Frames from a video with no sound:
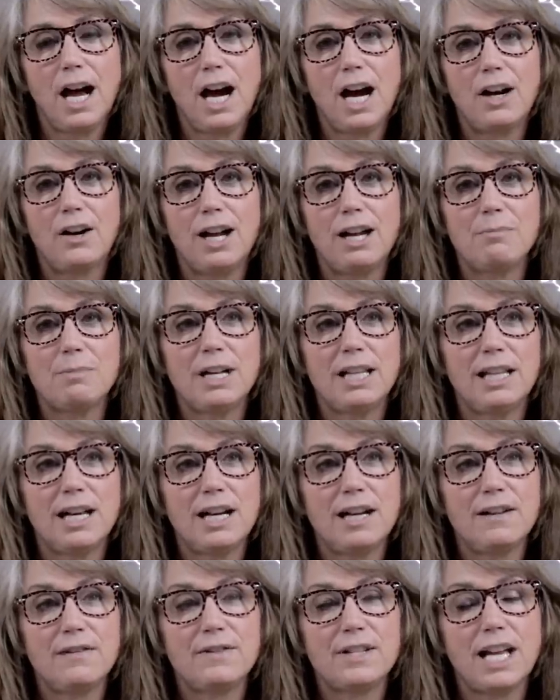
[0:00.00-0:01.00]
All right, my
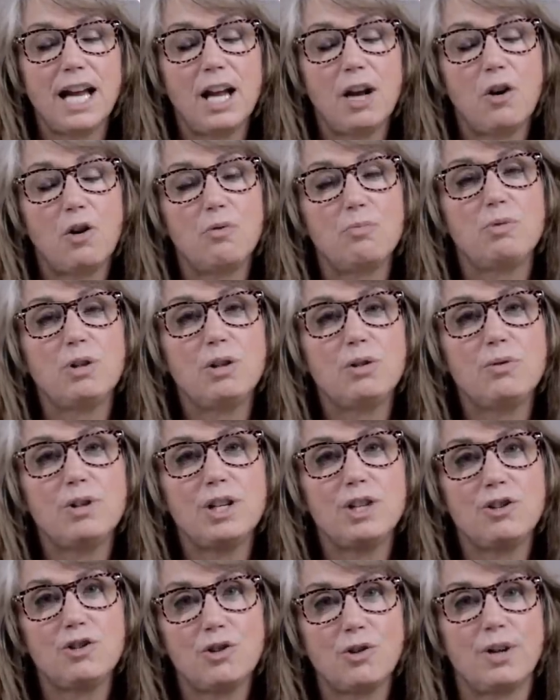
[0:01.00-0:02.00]
loves, I hope you
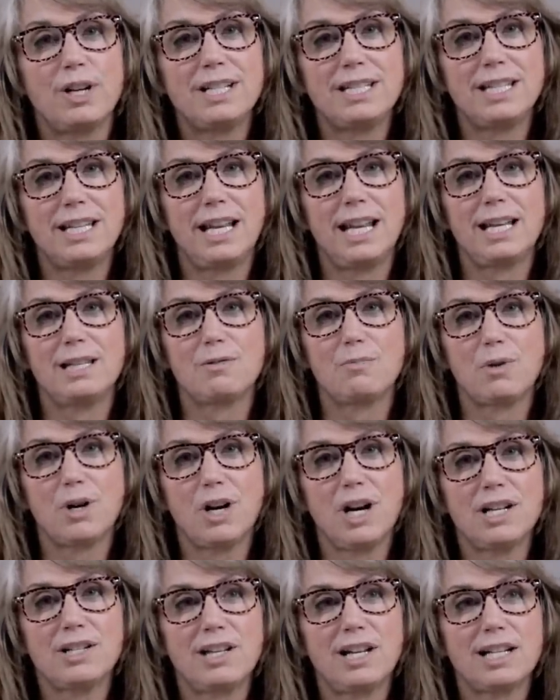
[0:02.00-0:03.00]
enjoyed today's
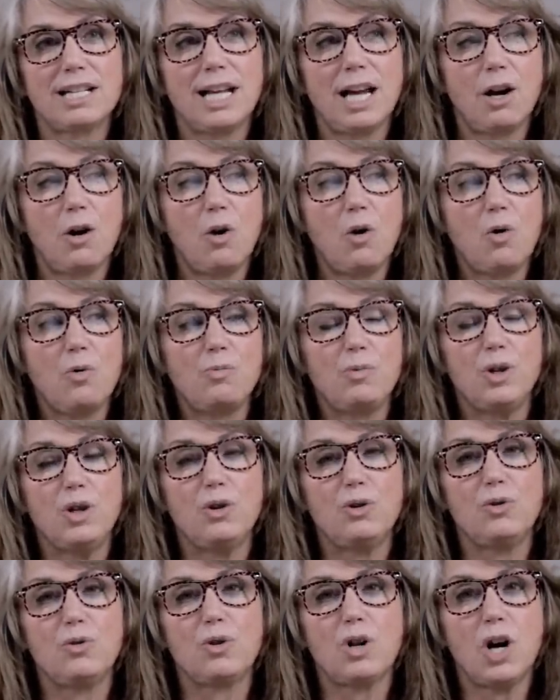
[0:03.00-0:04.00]
project. I hope
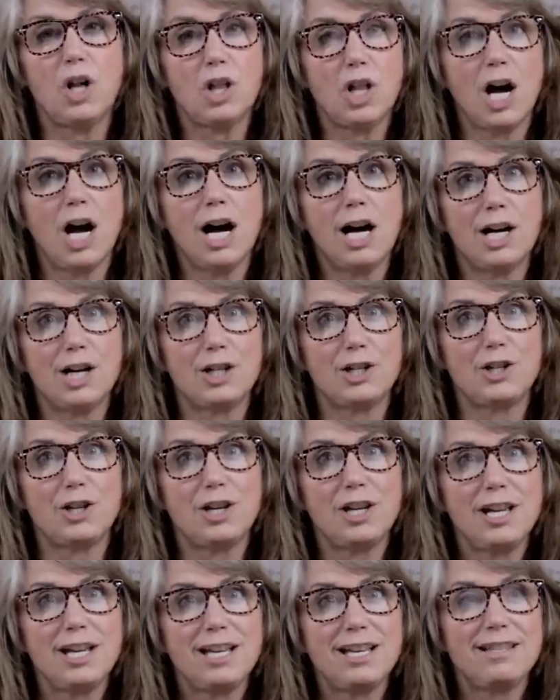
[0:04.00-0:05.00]
you collage
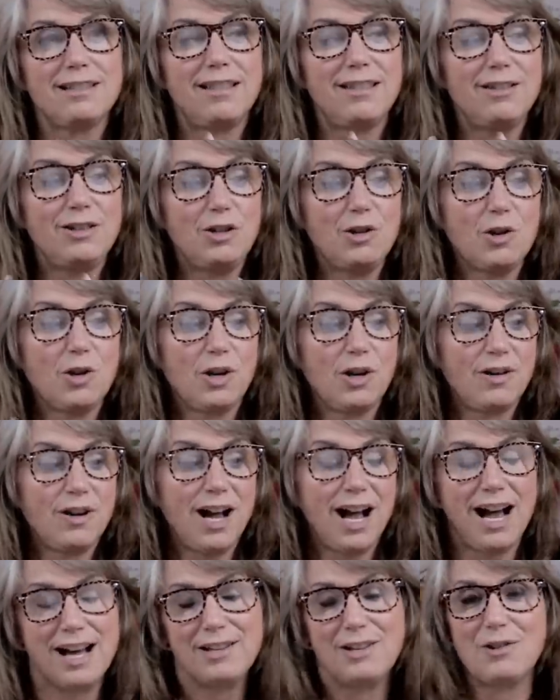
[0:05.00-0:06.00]
your
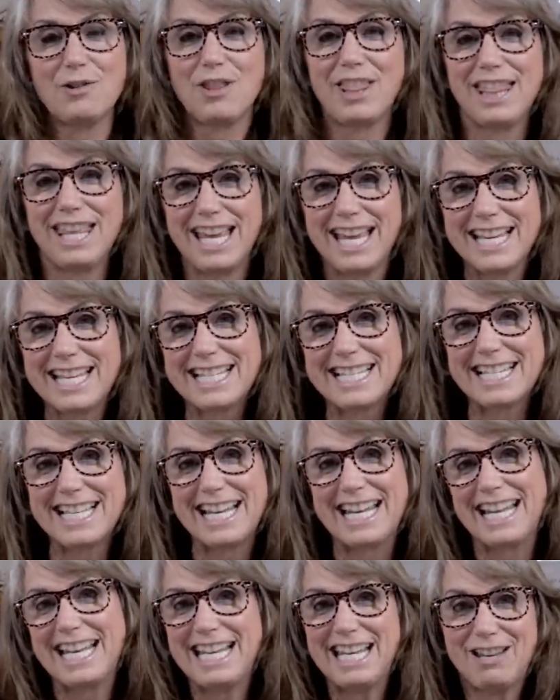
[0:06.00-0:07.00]
your things
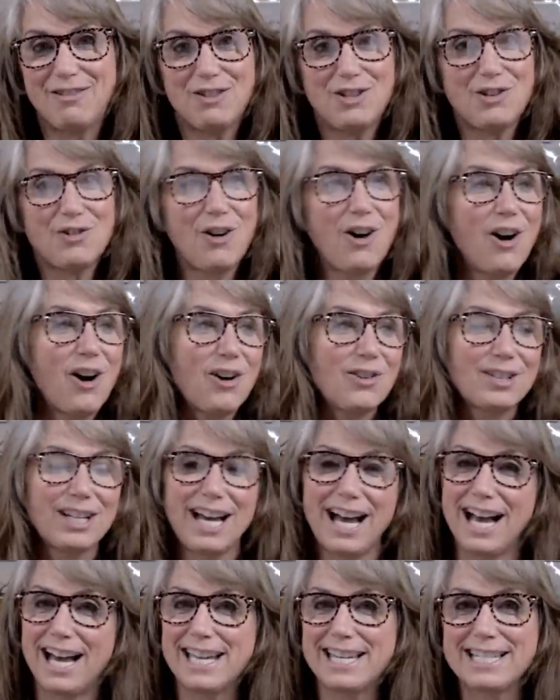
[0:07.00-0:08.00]
and it gives you all
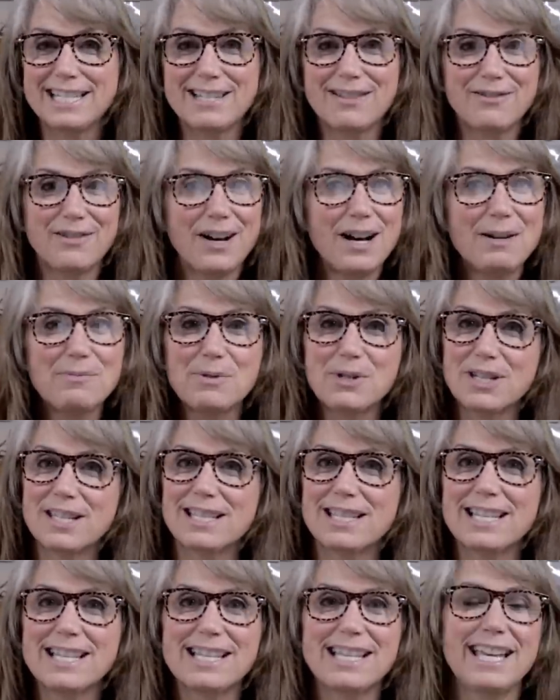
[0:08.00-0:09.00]
kinds of
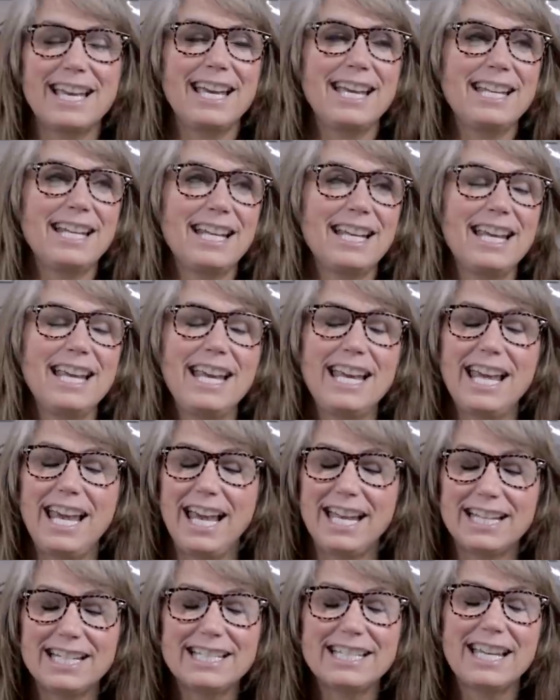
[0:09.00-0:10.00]
options and
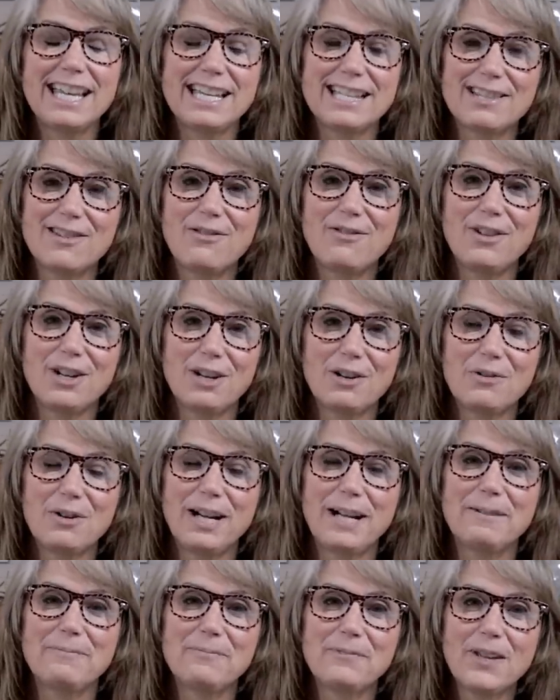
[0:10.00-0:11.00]
and it takes the fear
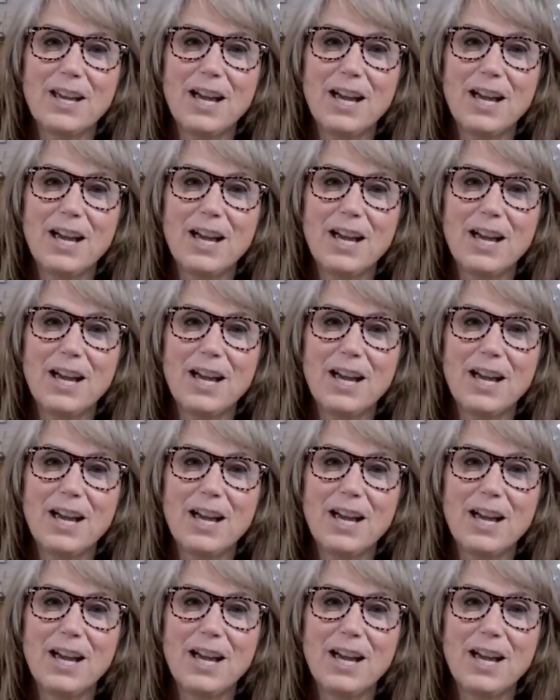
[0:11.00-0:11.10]
away